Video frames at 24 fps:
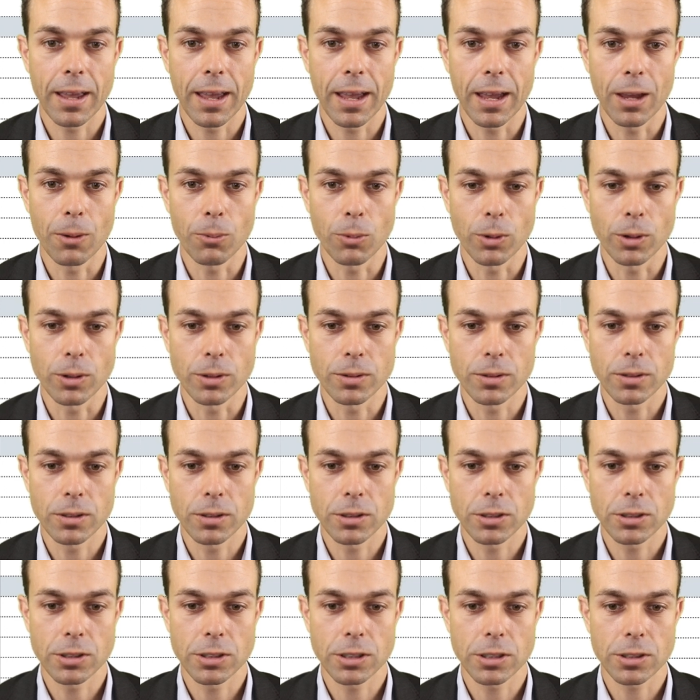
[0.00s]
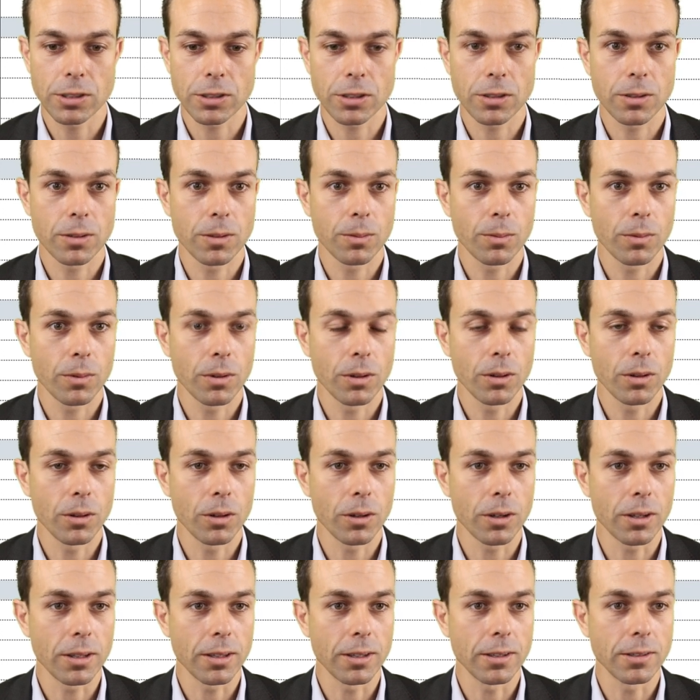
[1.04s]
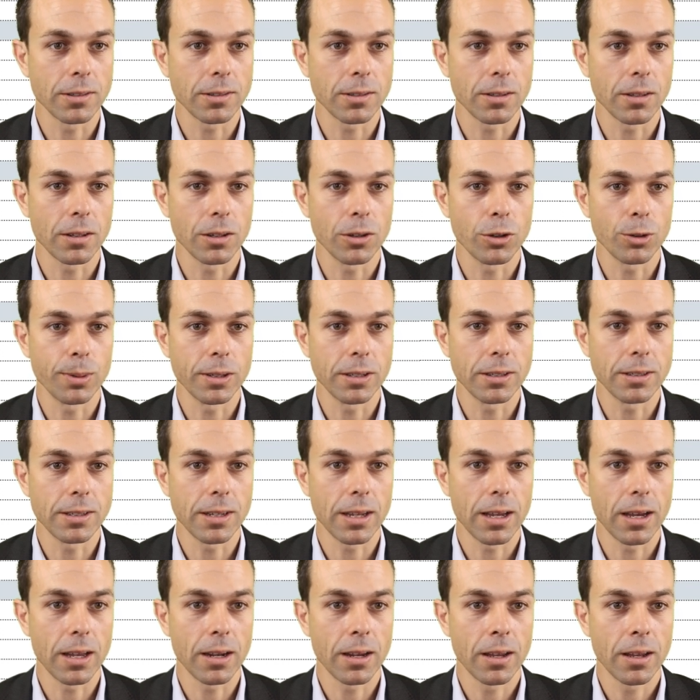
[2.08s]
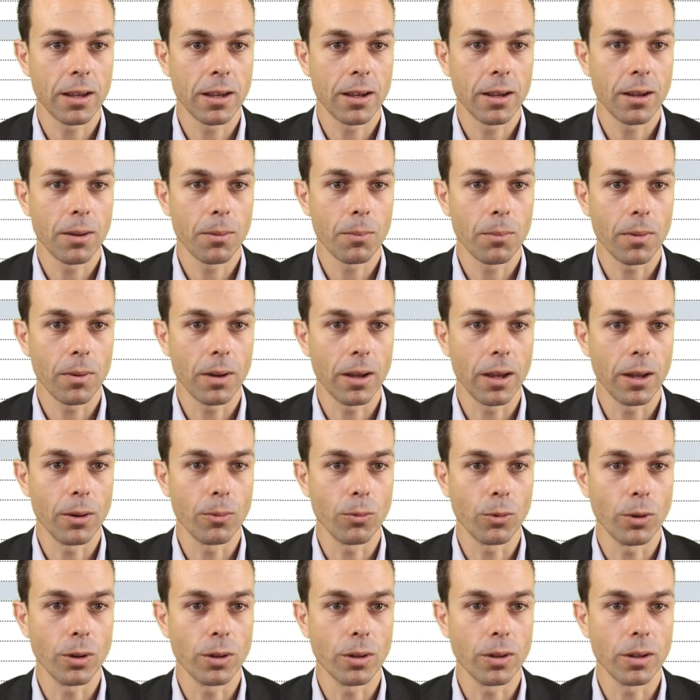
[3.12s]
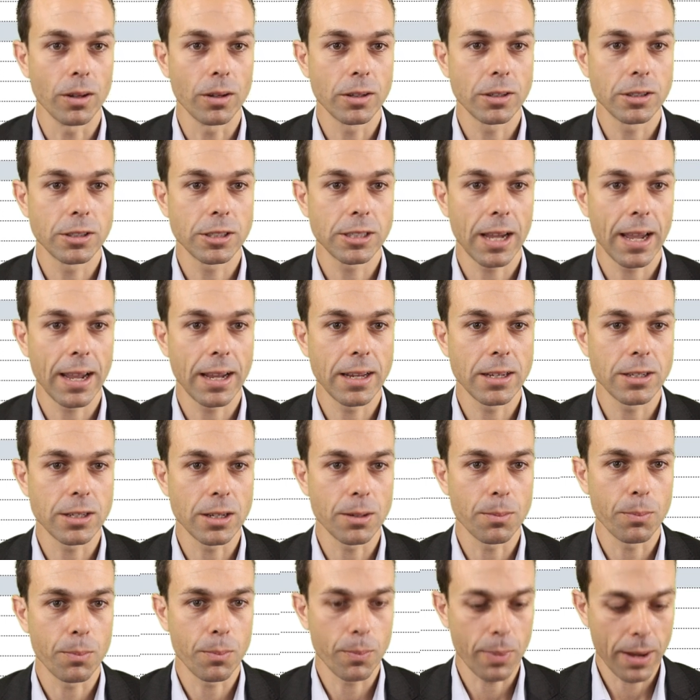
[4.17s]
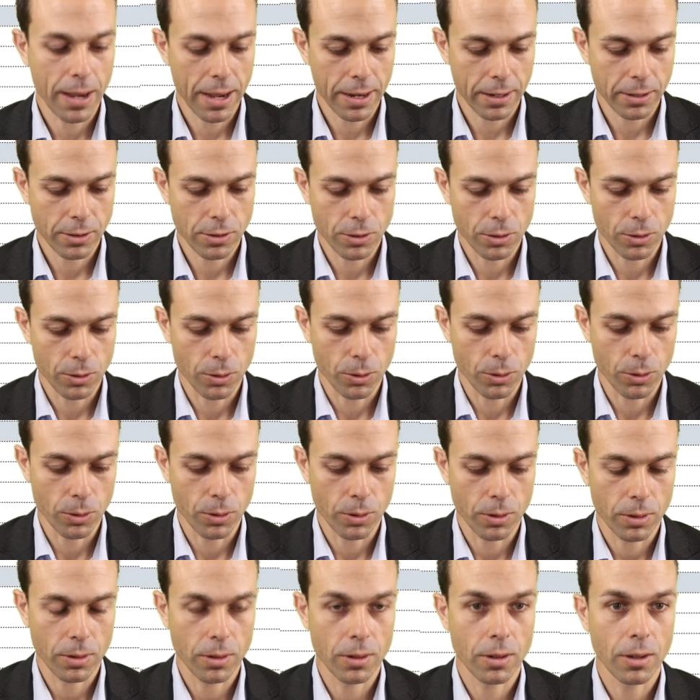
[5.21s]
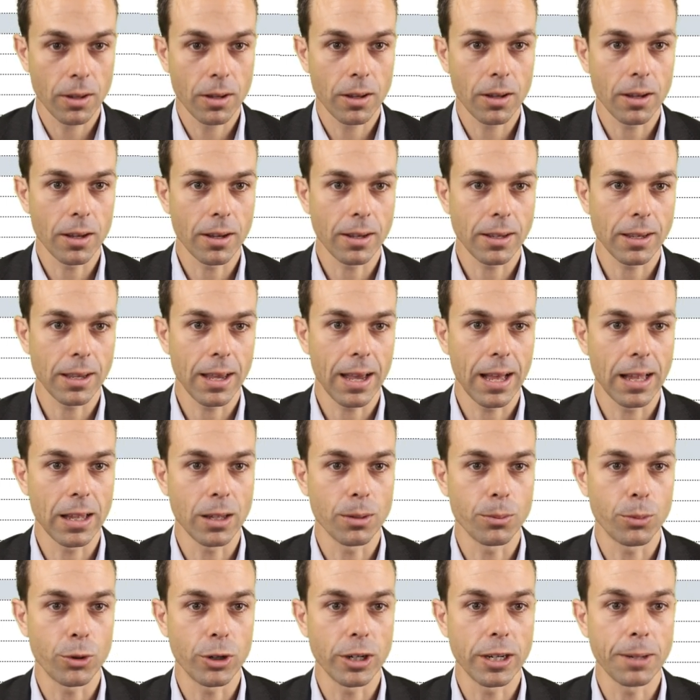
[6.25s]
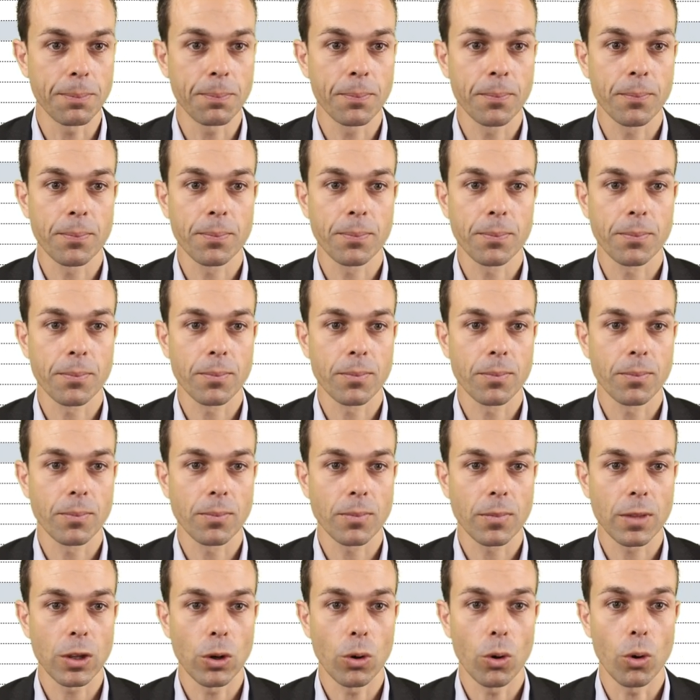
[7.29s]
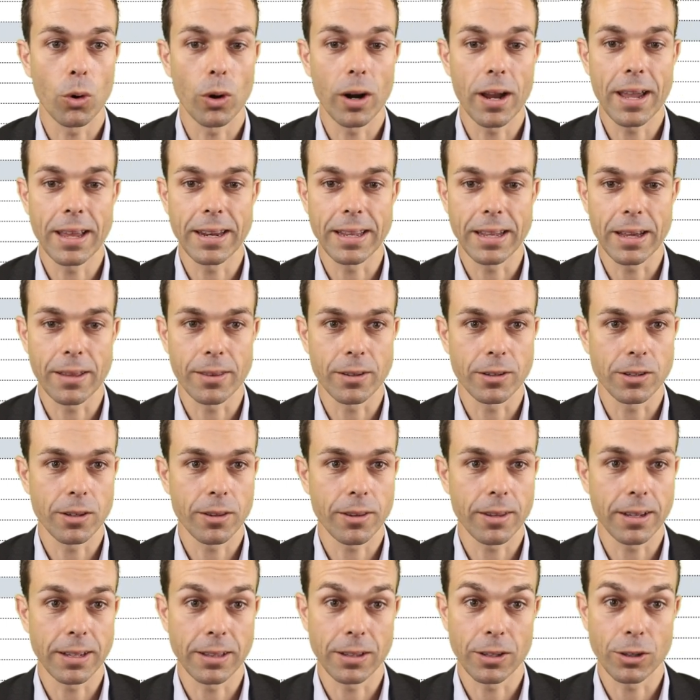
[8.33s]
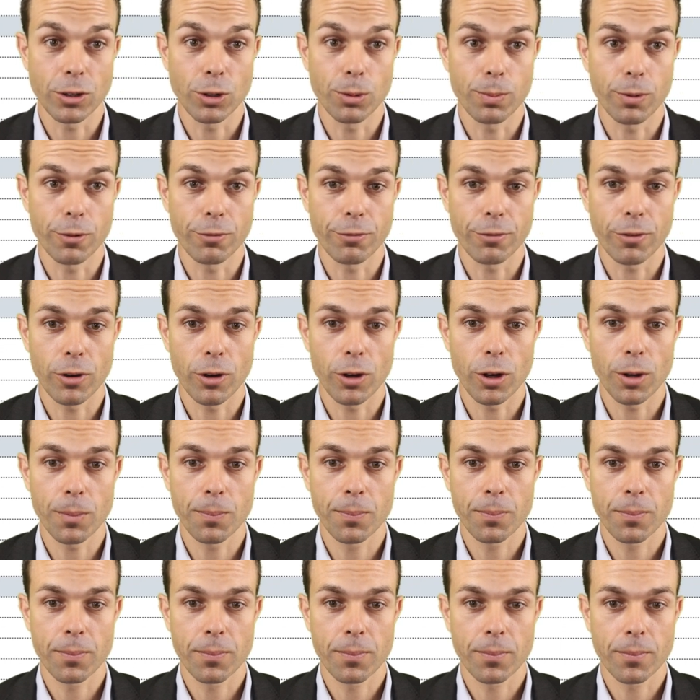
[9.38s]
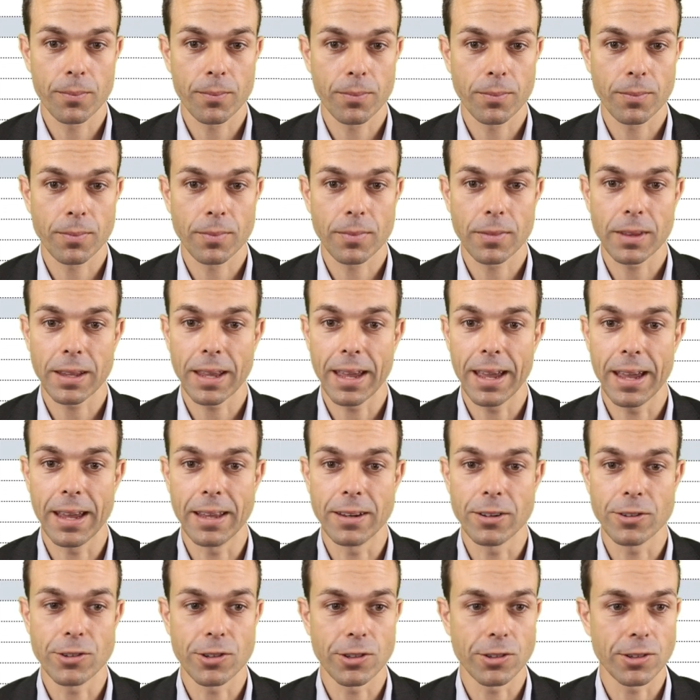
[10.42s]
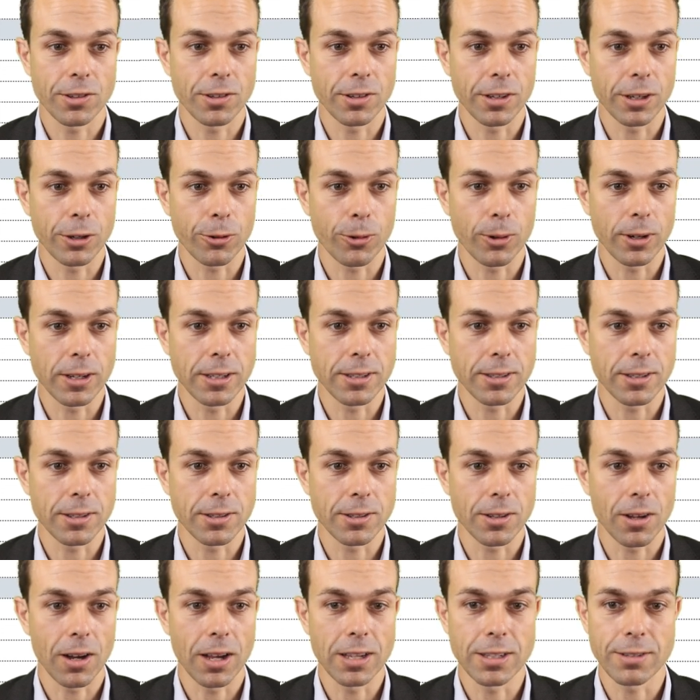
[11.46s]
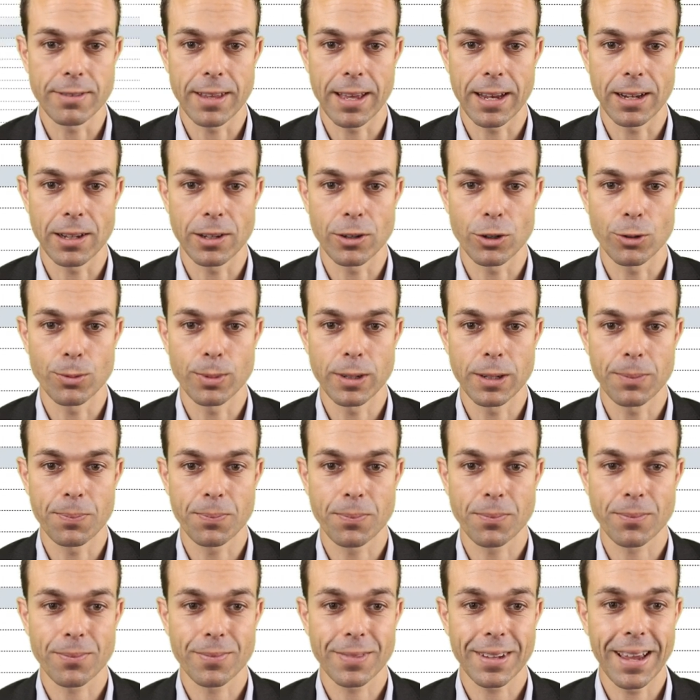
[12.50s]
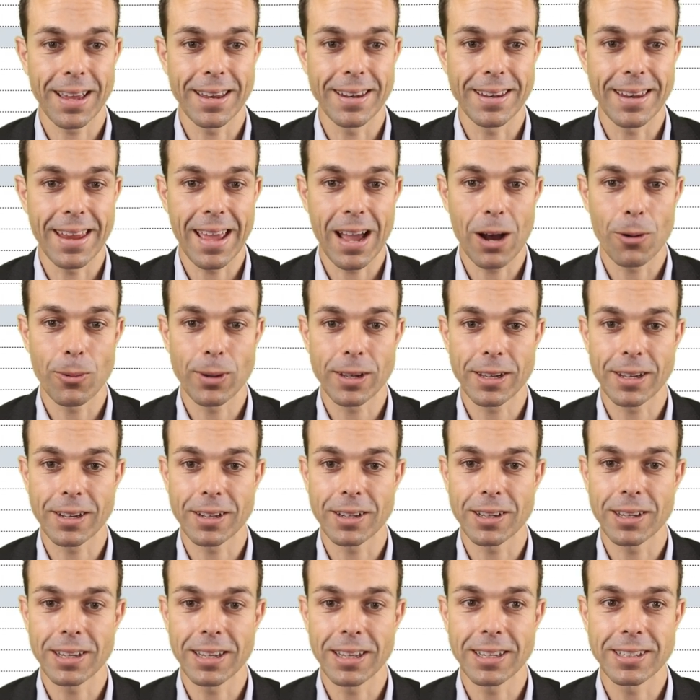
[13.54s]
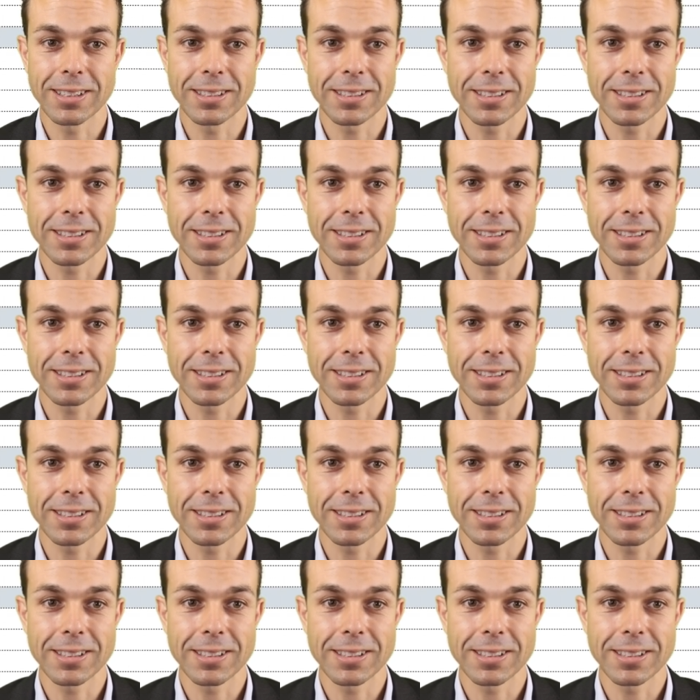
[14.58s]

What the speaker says: And we'll just look at this a little bit down, and we'll change it back to a Calibri or any other thing that you prefer. And just decrease the size of that a little bit. And now we can clearly